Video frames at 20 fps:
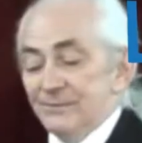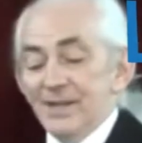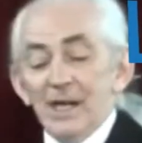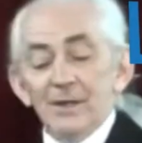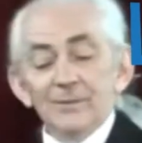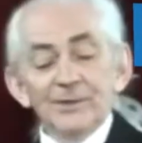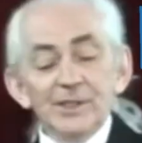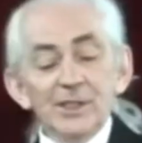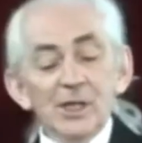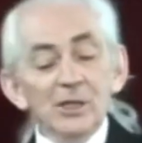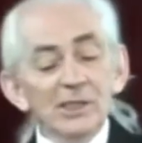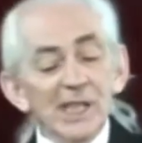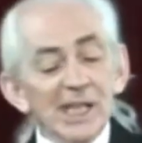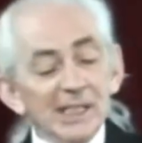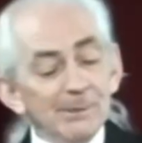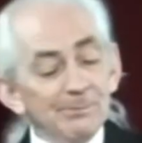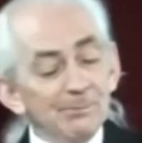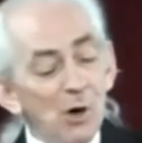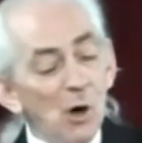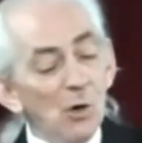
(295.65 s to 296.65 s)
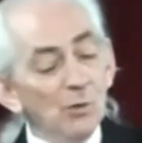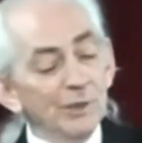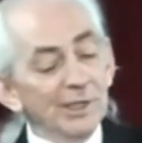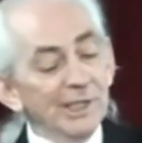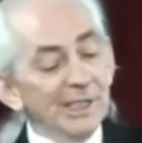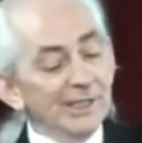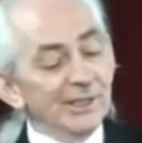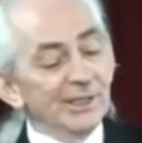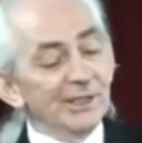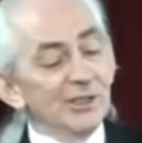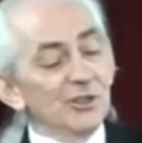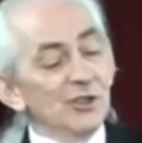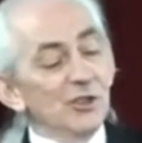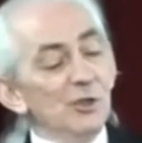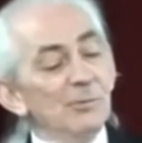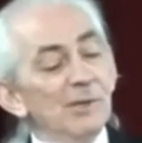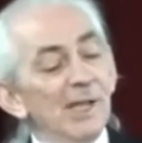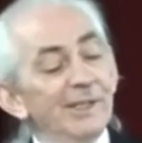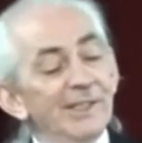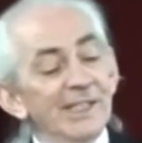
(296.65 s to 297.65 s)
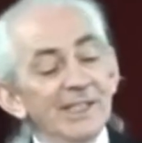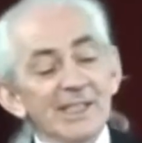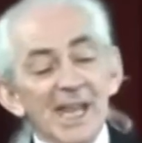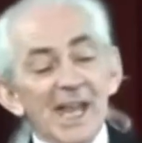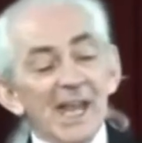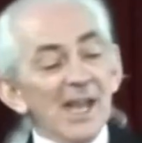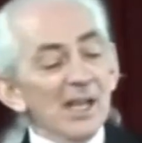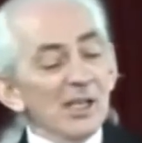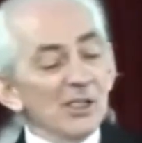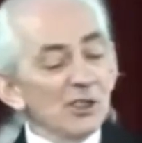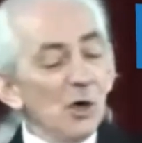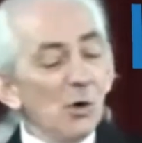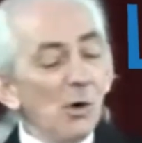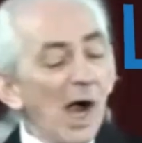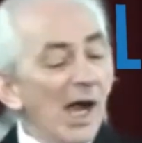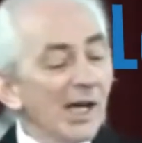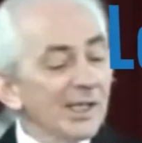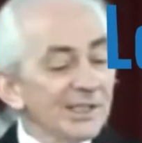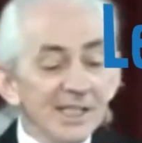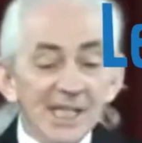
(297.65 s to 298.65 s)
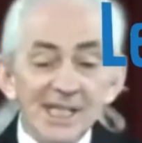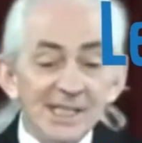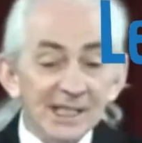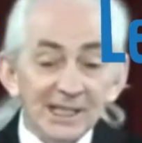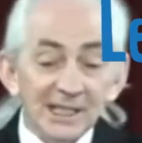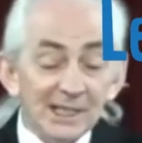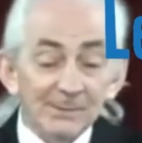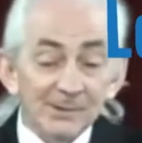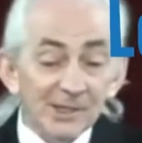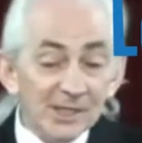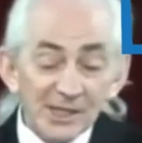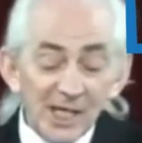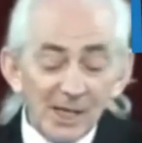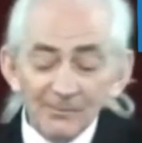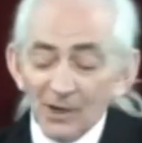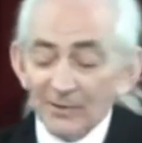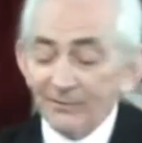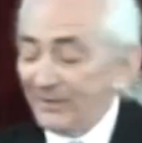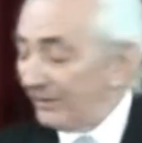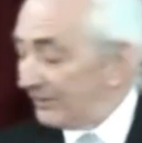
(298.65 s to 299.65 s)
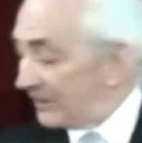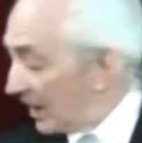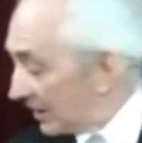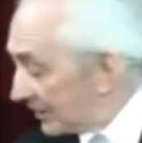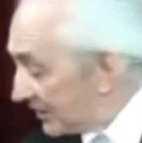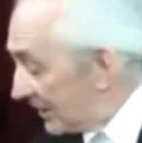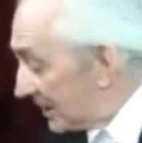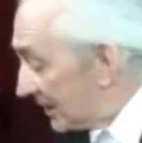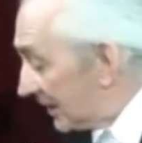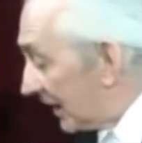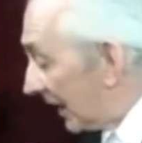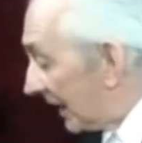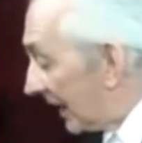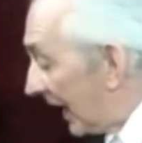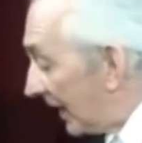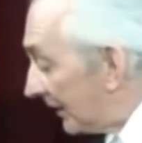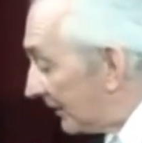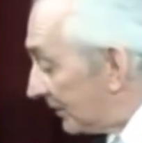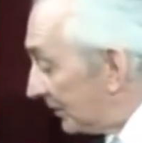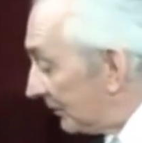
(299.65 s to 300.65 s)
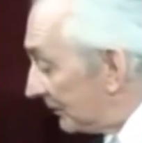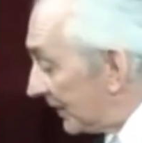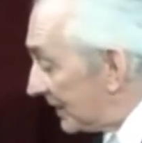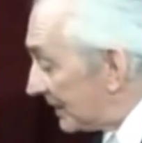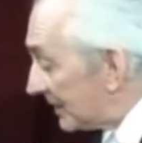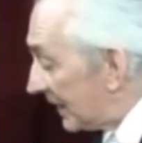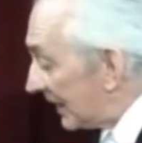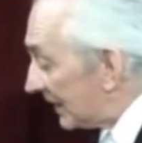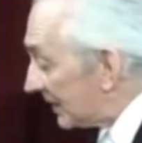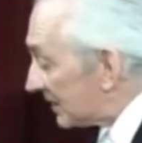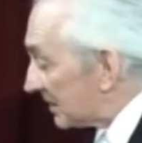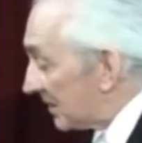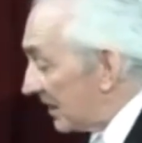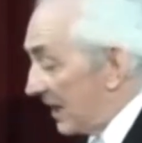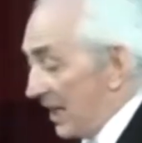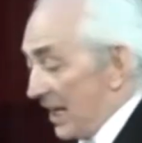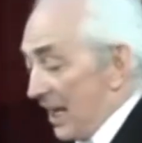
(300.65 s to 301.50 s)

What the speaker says: Now, the young lady poked it into the tube like this, so artistically, because I'm not very artistic, I can't do these things.